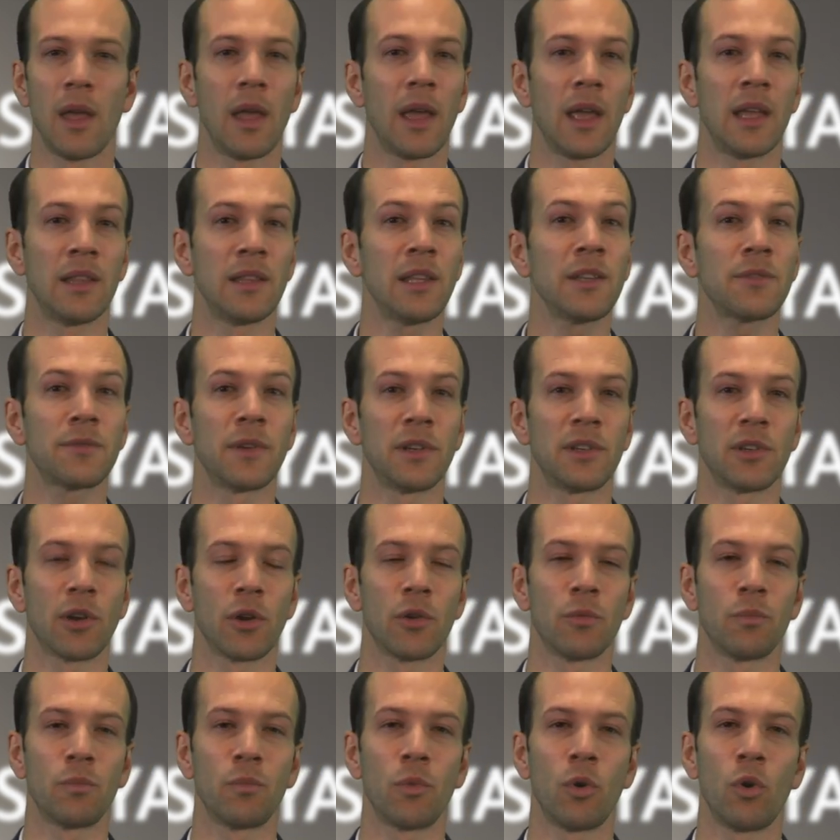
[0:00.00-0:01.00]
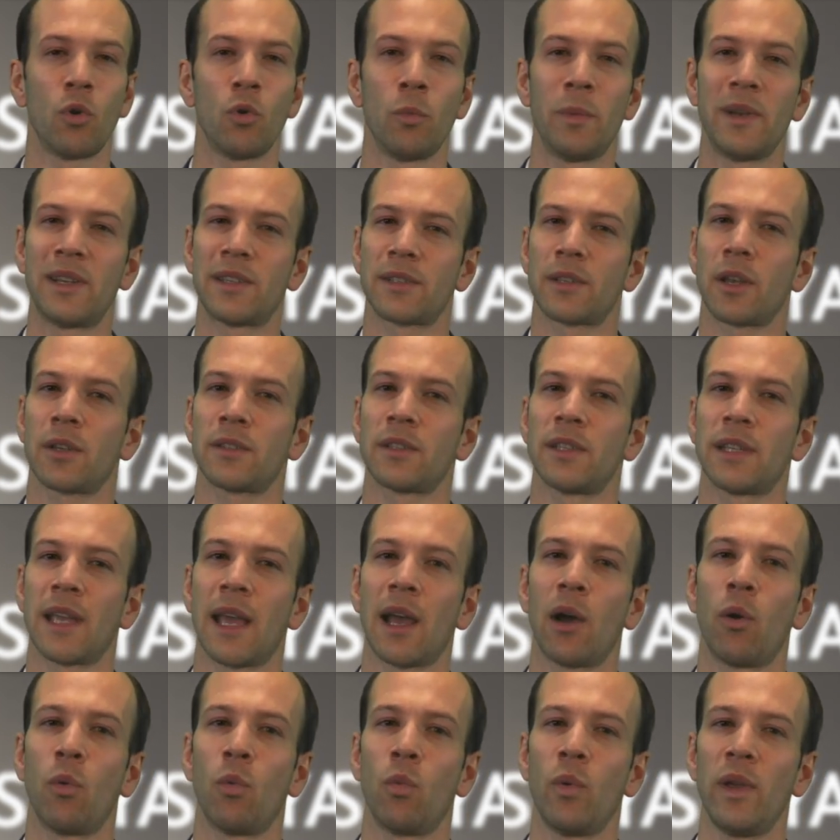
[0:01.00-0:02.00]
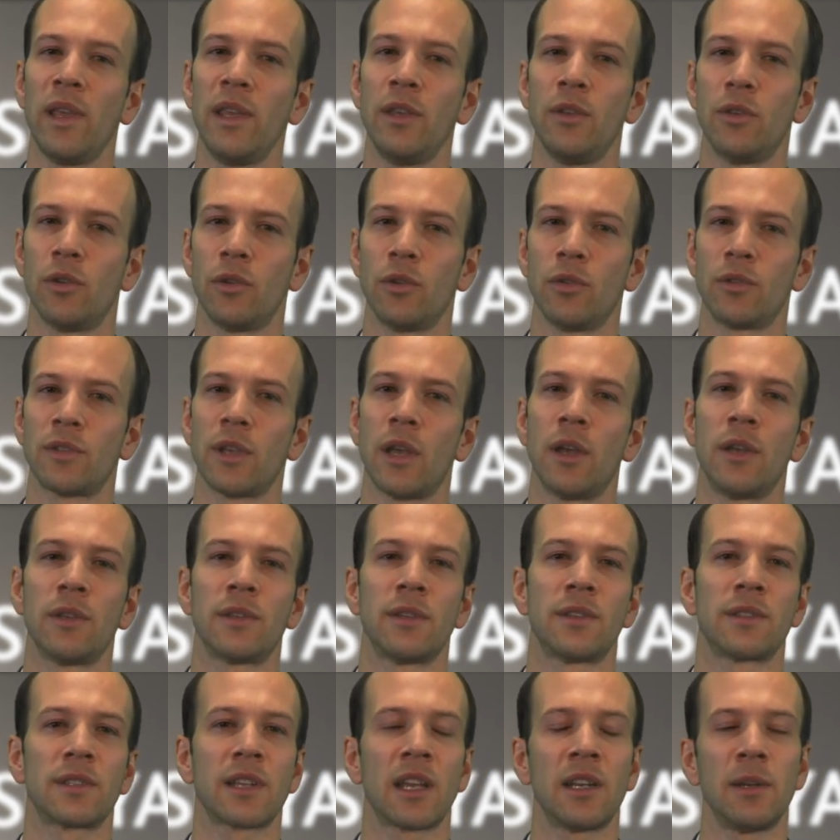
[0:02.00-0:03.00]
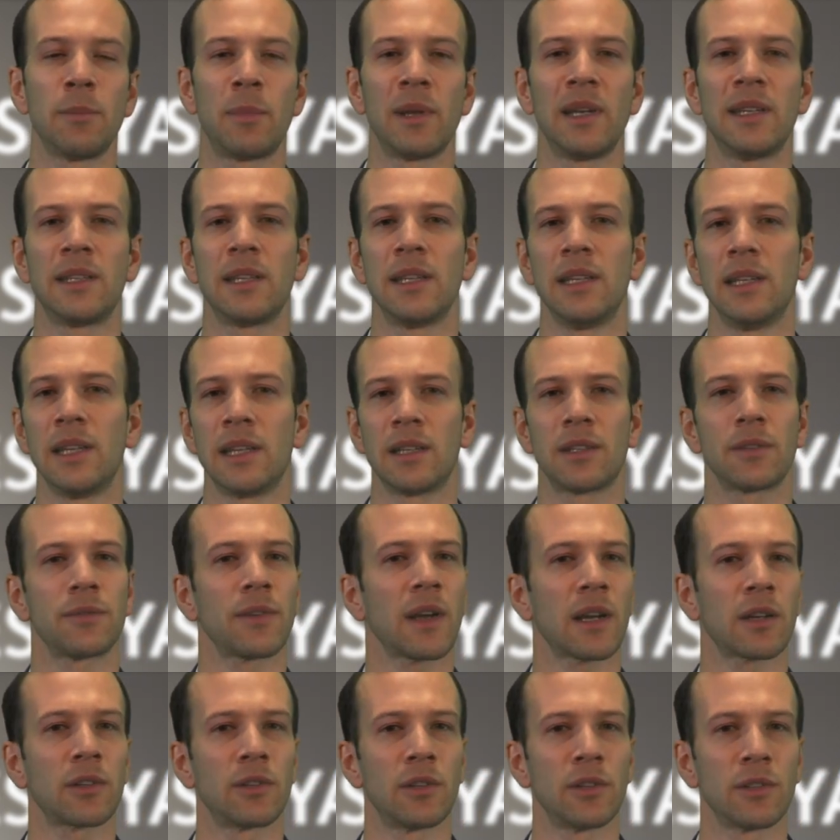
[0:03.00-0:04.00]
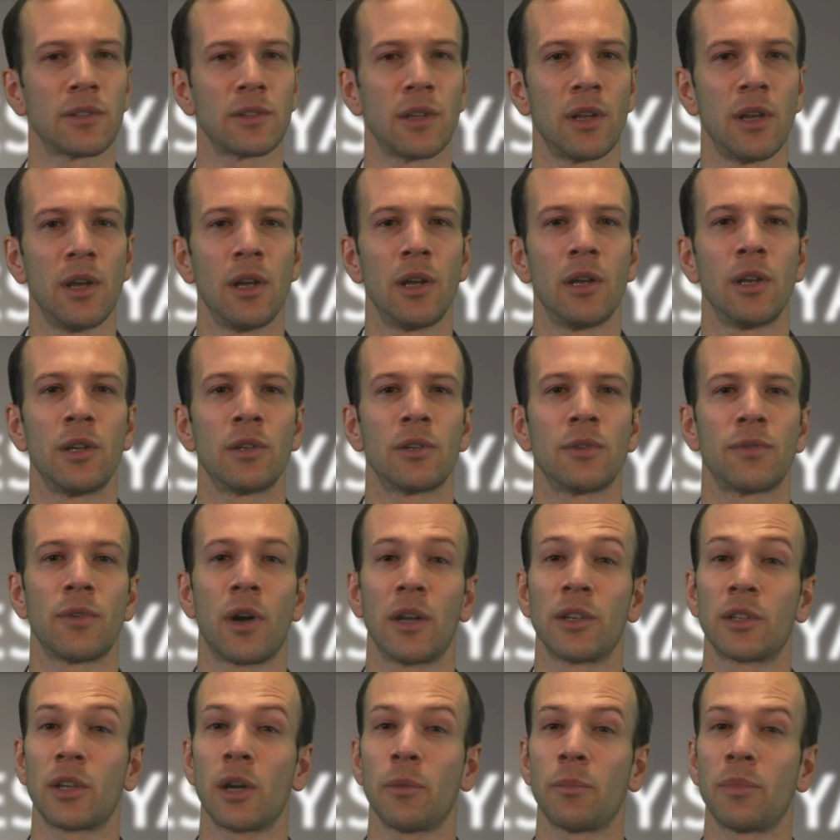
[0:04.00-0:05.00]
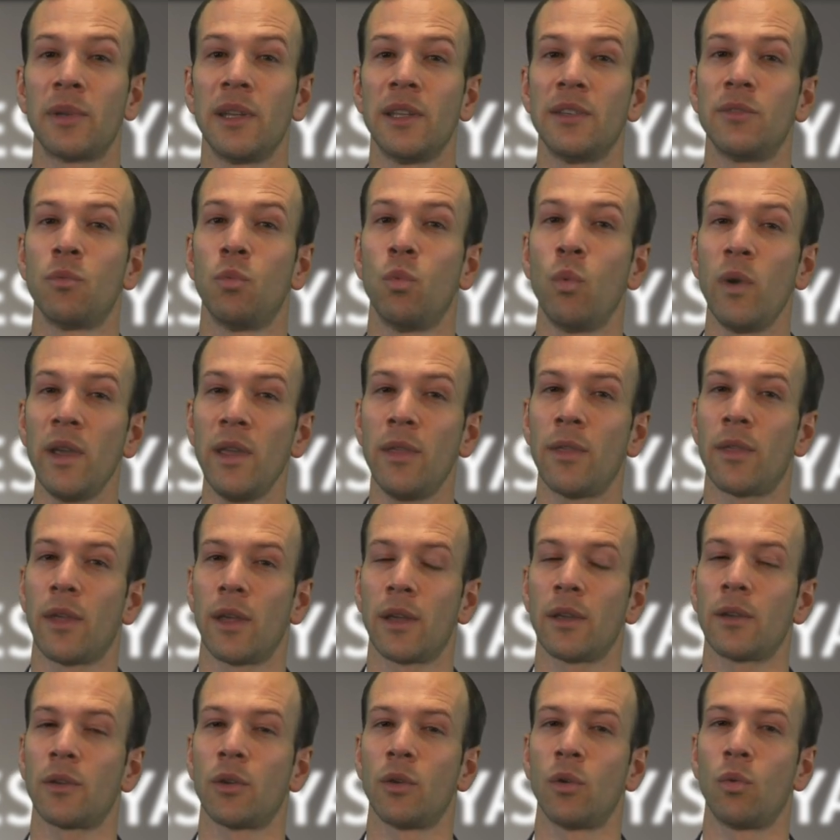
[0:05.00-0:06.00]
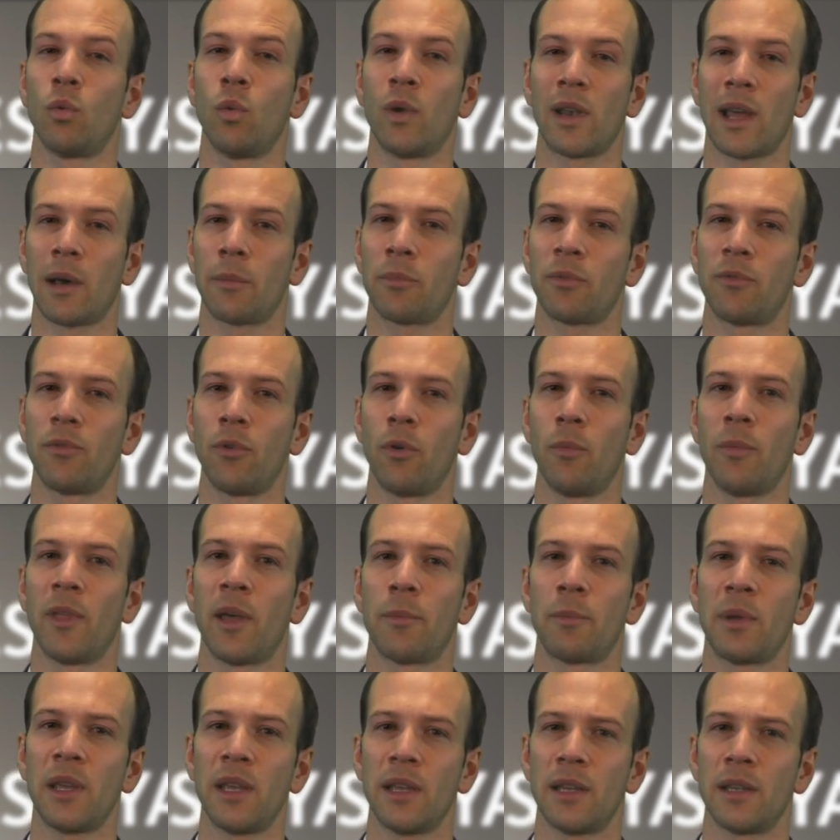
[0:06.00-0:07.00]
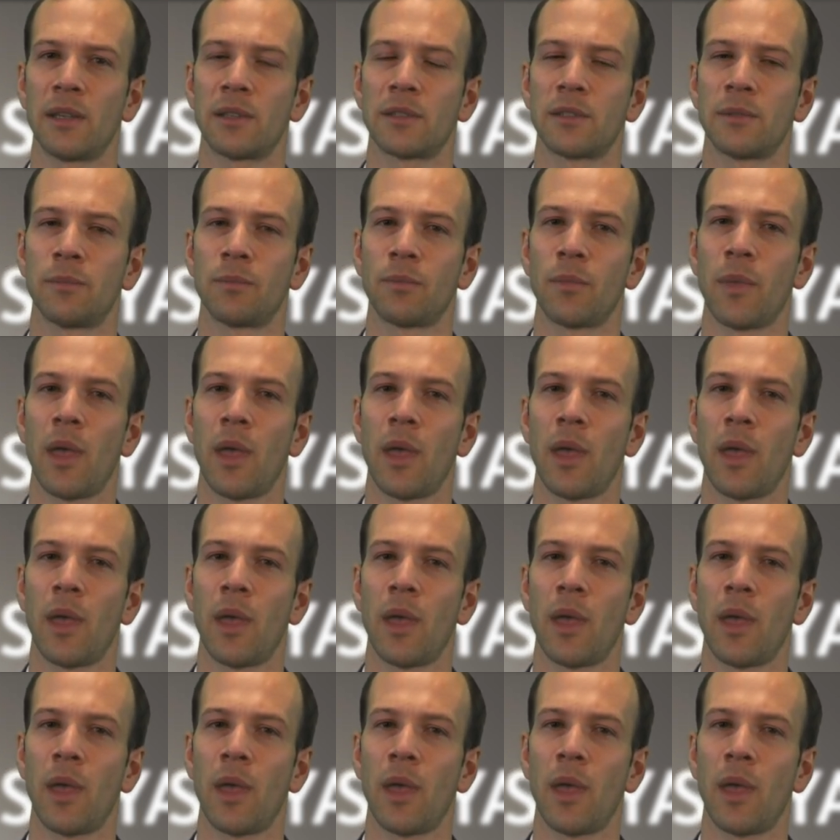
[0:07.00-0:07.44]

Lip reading: In this video, we'll be discussing how we use sustainability-linked factors to find companies we think will outperform their peers